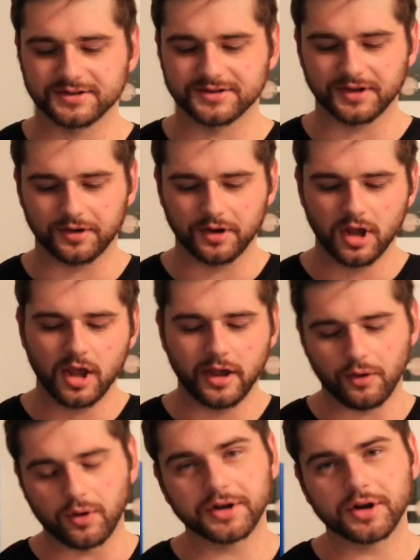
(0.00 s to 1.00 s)
So
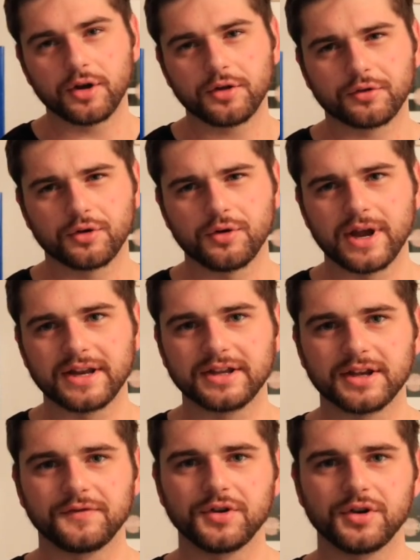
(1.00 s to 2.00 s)
I want to go through and
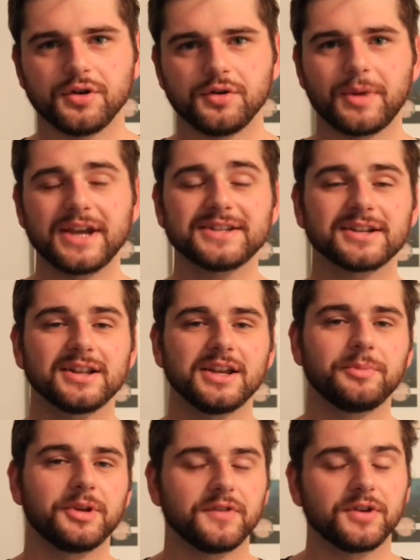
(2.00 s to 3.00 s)
give you basically
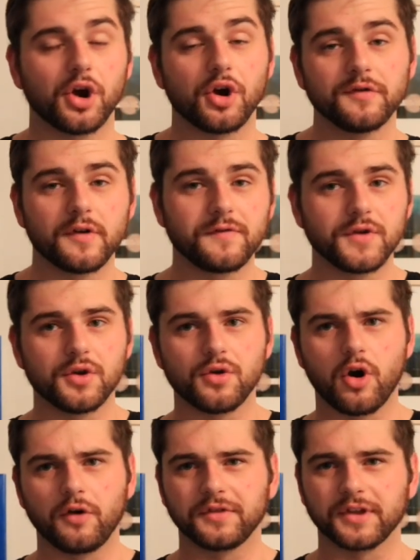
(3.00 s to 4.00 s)
a bit of an
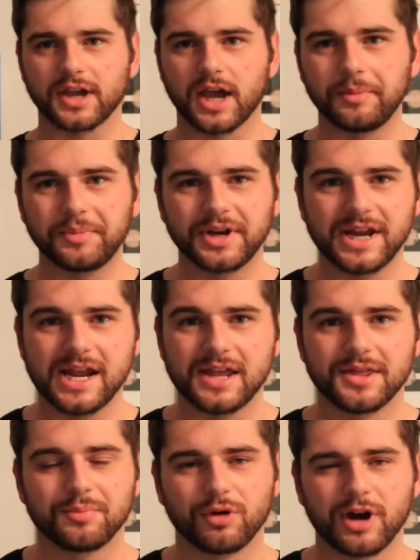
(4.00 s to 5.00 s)
overview of the company
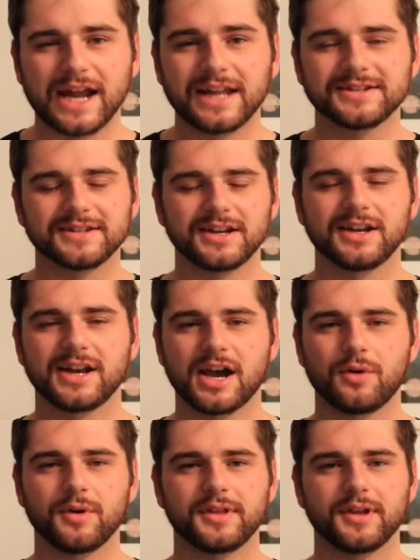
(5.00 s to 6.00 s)
and the brands that are
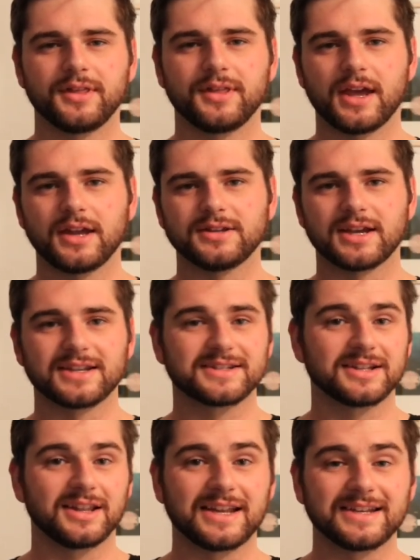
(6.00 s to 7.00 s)
now within that
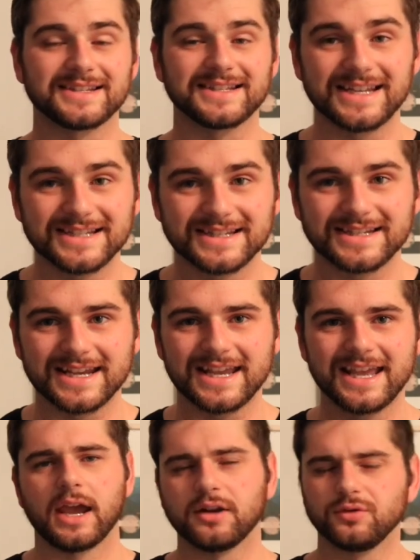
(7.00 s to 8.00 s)
Stellantis entity,
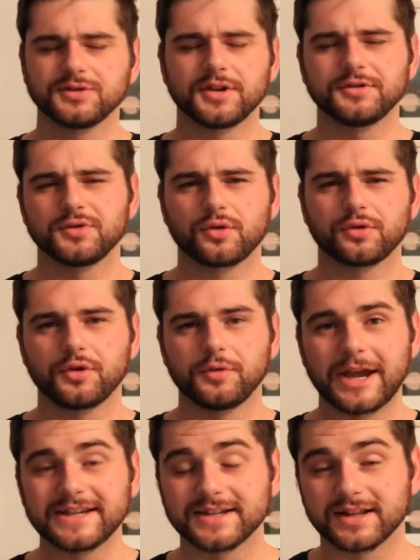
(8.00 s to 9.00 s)
and also talk through
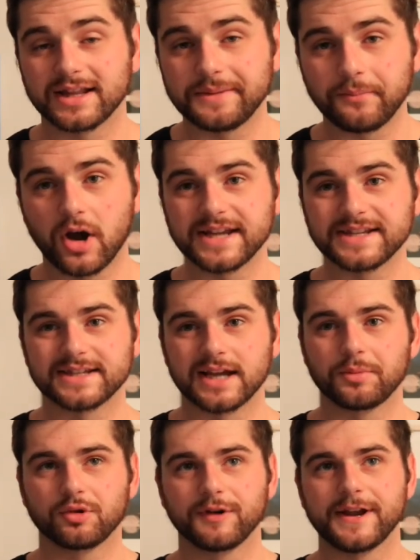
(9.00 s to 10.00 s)
basically my
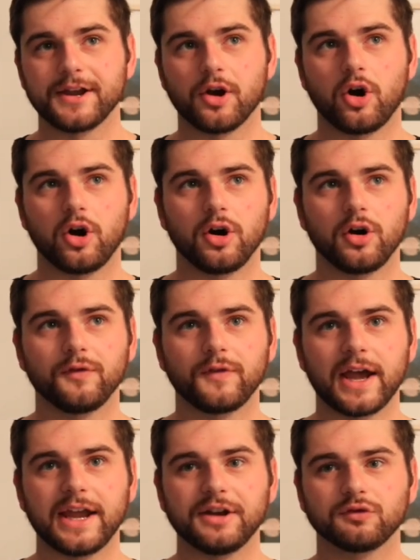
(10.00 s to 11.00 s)
summary of
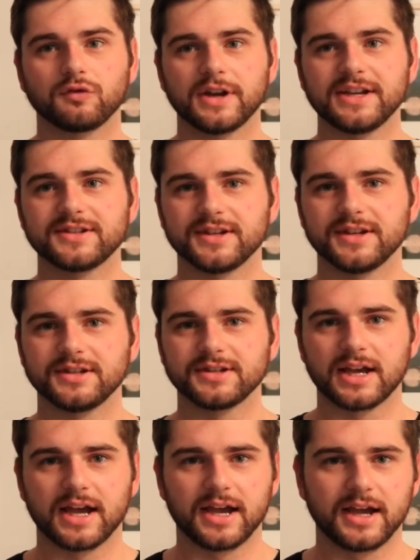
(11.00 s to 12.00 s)
a recent
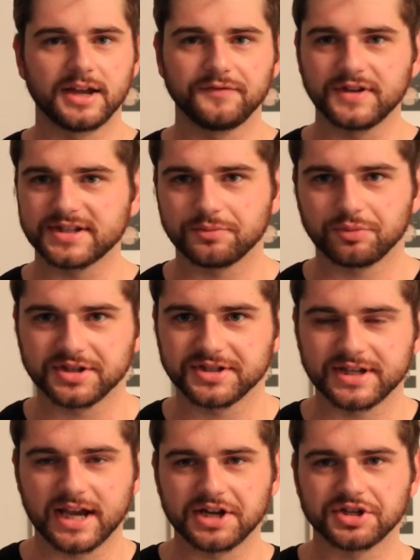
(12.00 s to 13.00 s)
investor
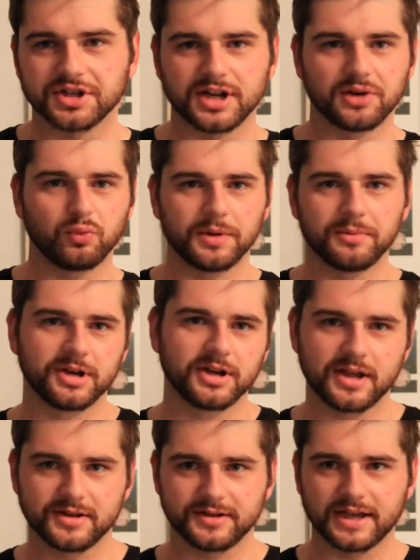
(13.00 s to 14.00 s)
presentation and
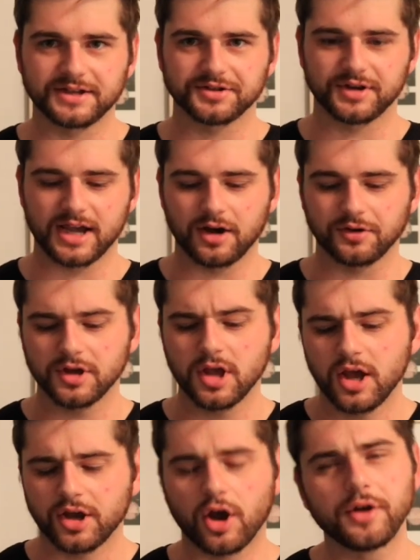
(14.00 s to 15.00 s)
webinar that they sort of held,
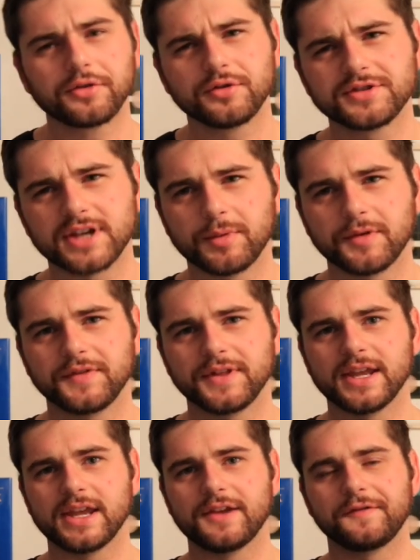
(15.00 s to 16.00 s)
going through some of
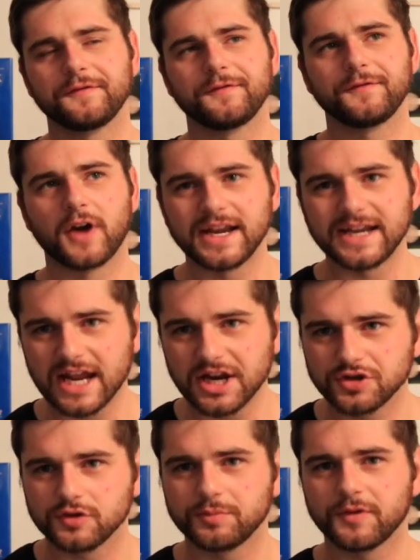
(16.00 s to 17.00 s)
the
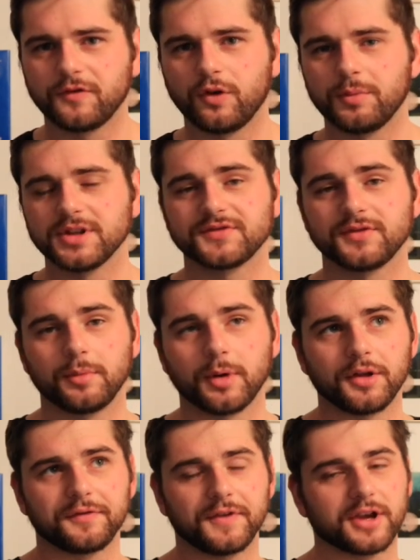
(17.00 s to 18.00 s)
financial performance for
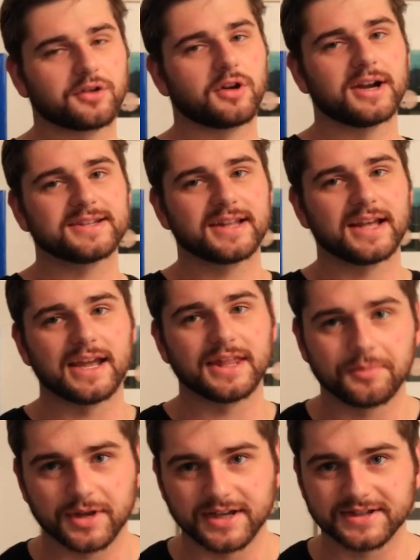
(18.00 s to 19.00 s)
both Fiat Chrysler and
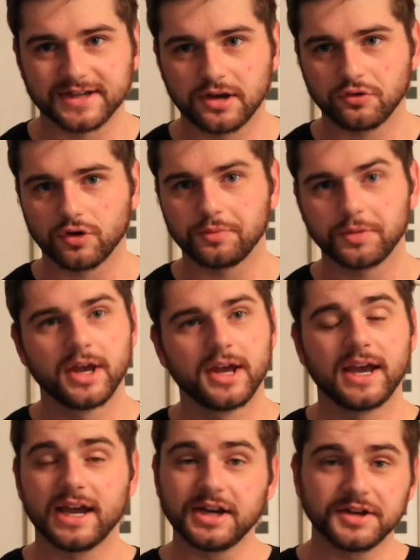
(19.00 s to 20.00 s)
the PSA group
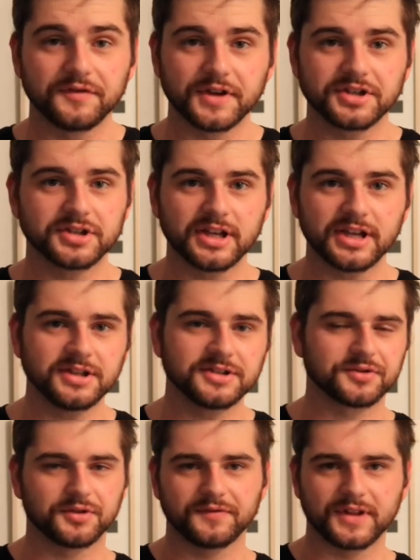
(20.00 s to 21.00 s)
individually and
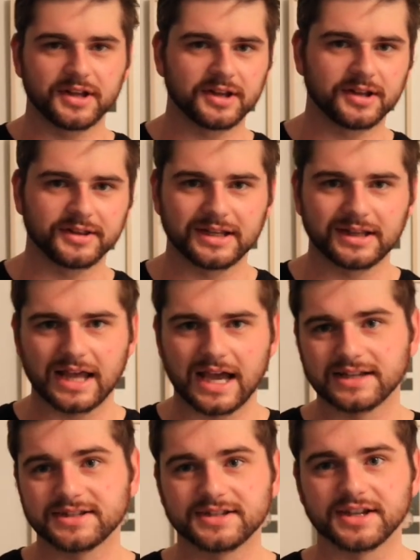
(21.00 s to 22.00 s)
sort of their
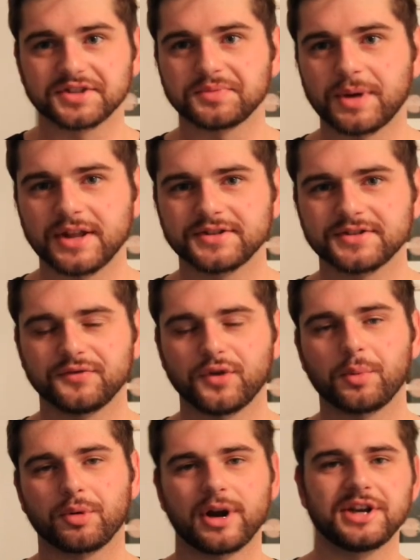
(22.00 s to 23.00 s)
last 6 months of
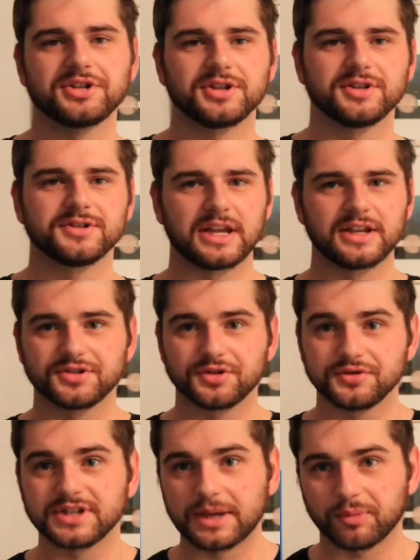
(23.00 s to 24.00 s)
operations as
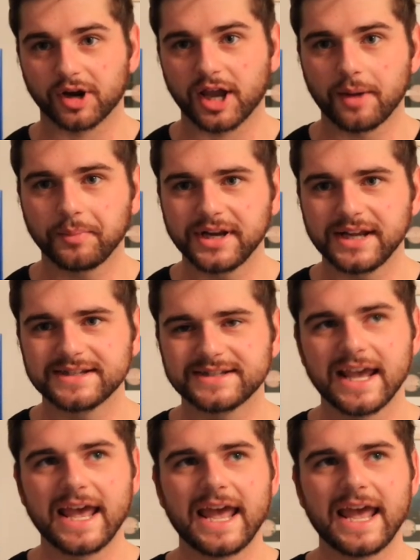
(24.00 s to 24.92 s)
two separate companies,